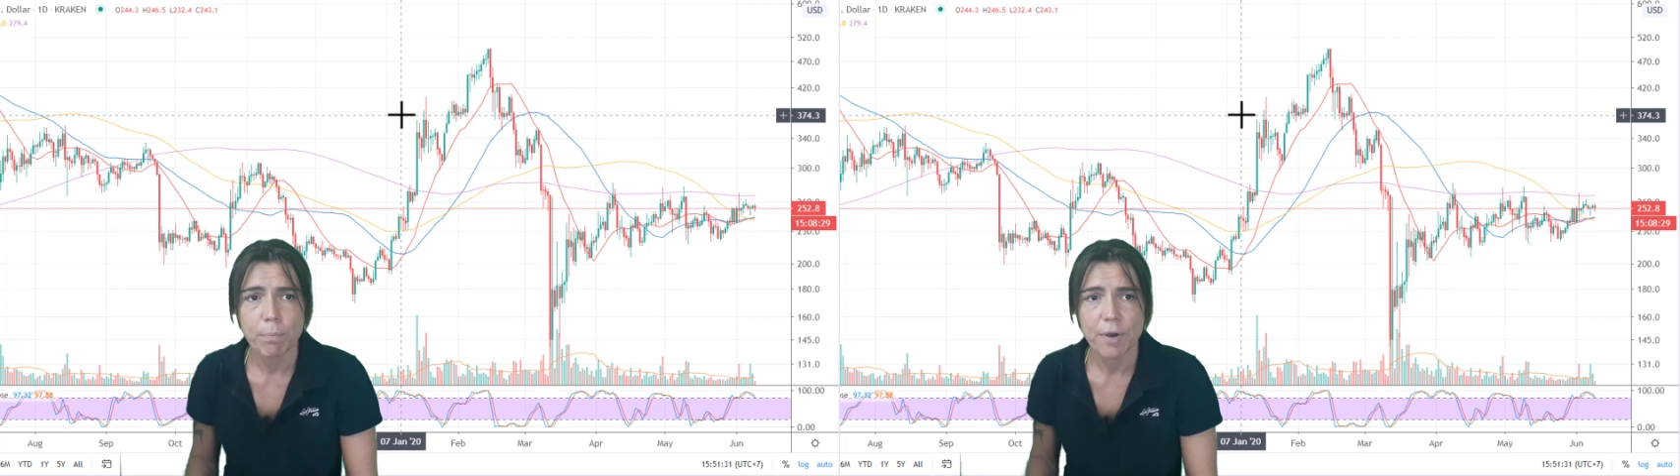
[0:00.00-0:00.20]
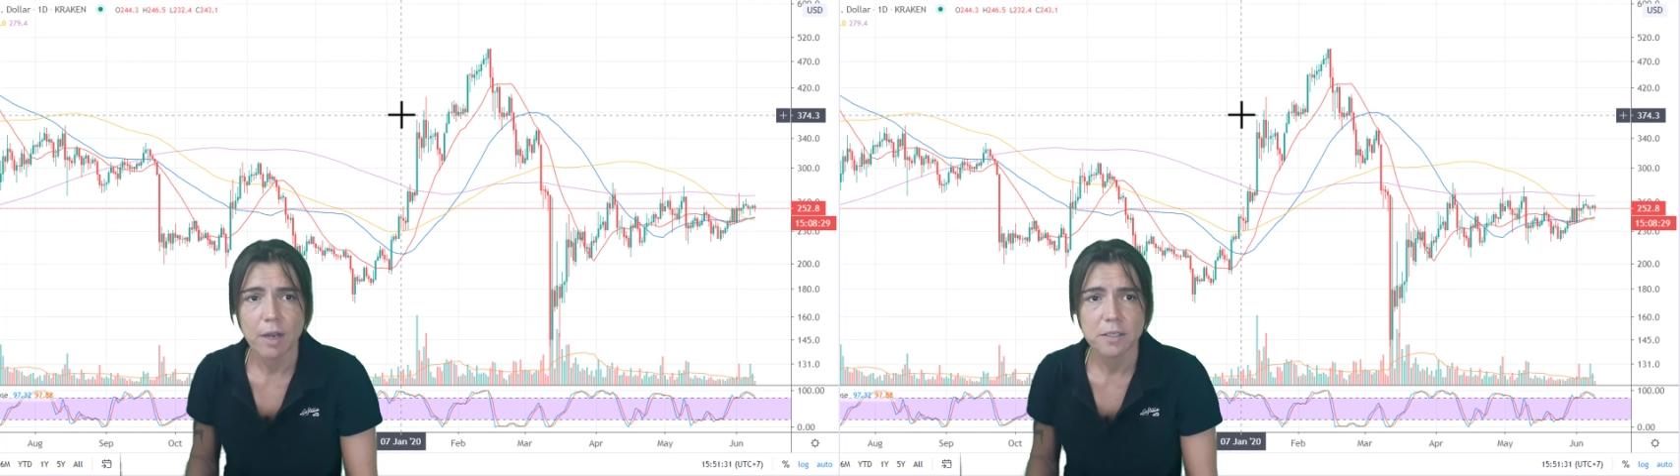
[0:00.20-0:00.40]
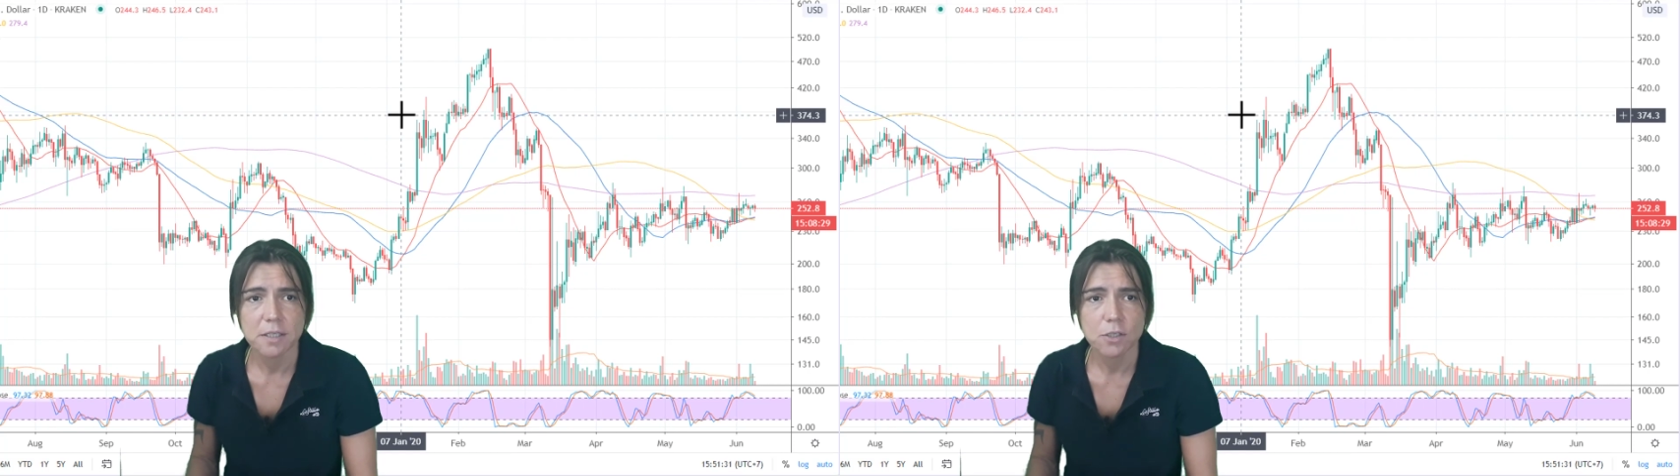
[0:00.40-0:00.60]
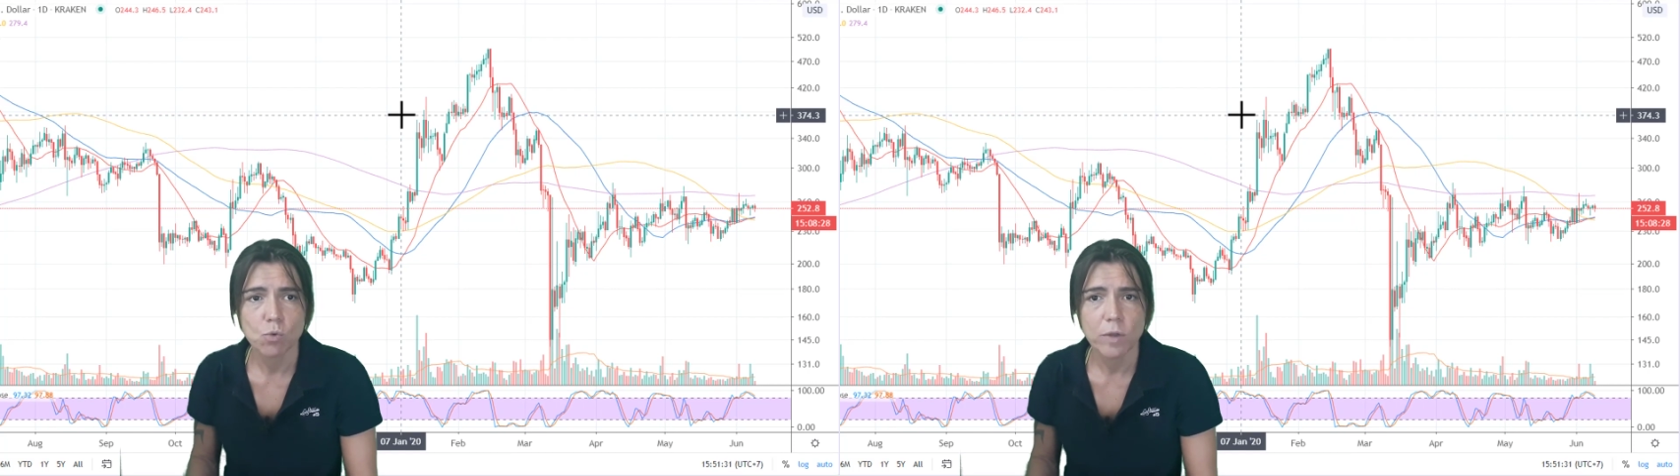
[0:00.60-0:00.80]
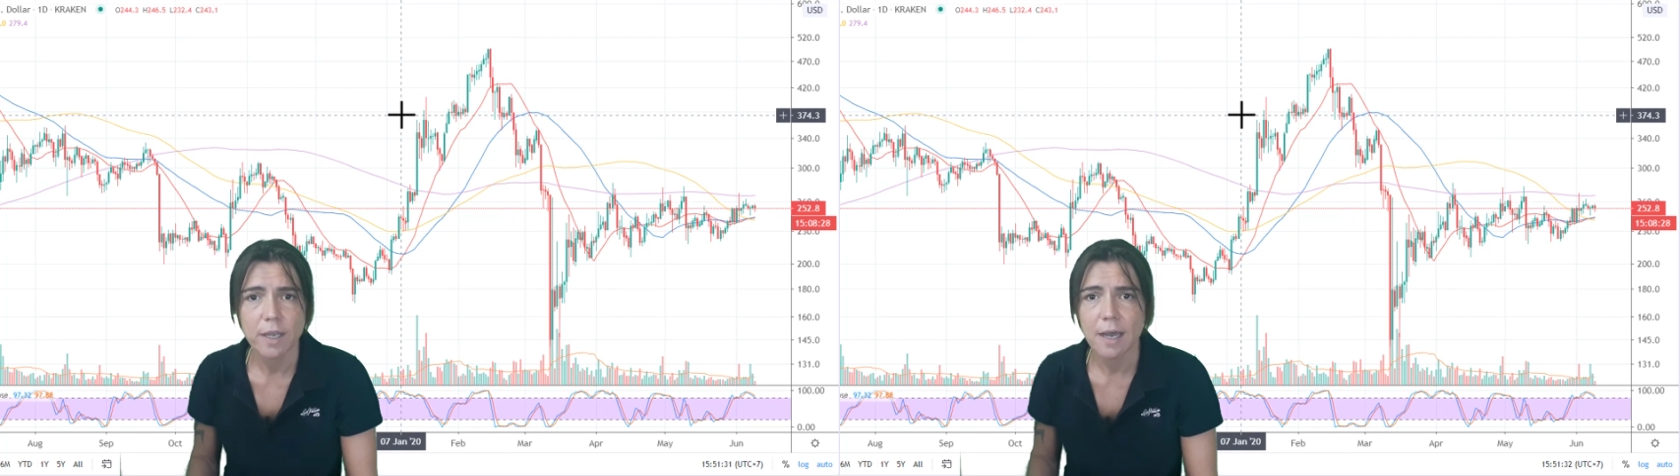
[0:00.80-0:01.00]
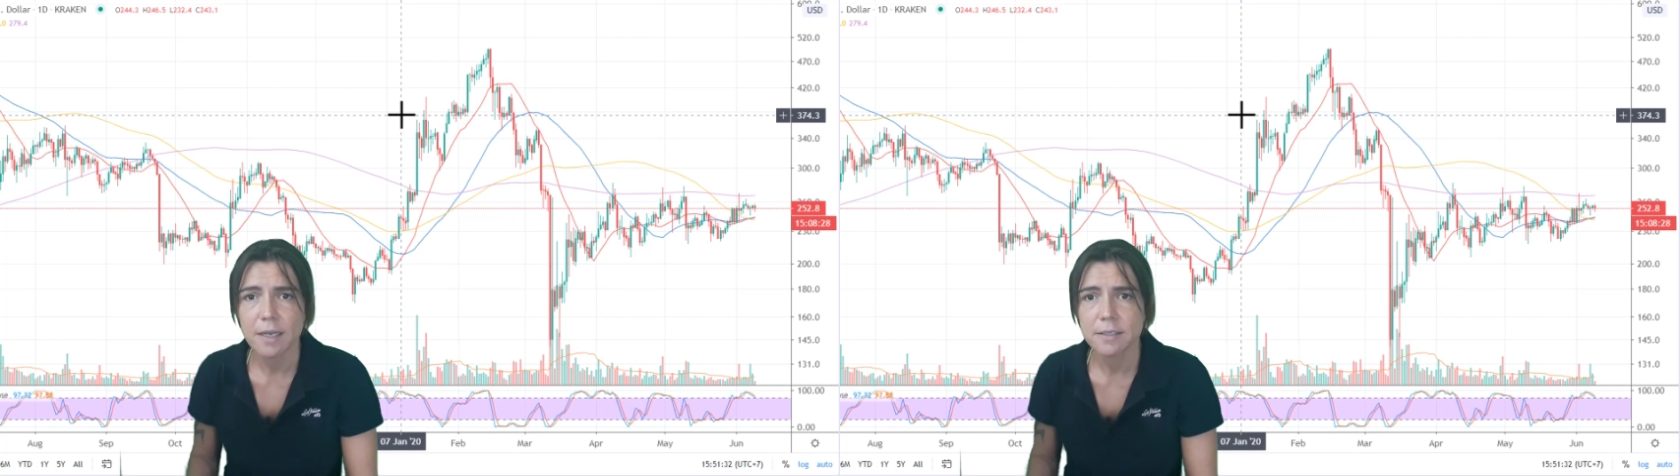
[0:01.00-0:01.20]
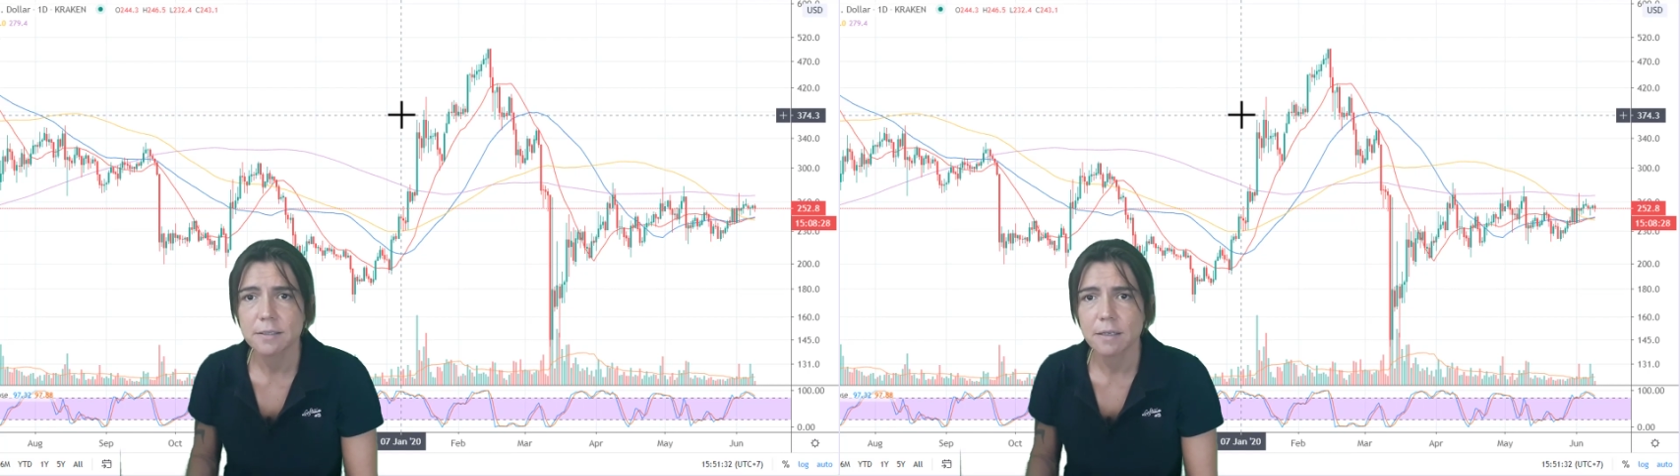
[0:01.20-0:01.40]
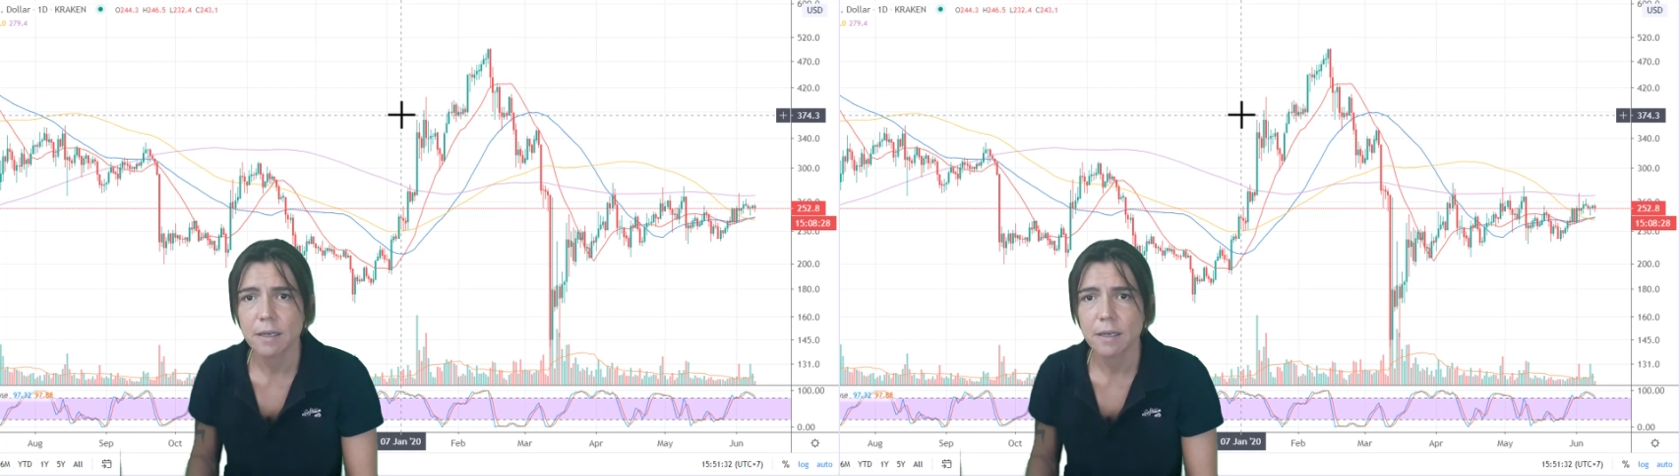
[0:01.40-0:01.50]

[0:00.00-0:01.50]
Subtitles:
price this week, guys.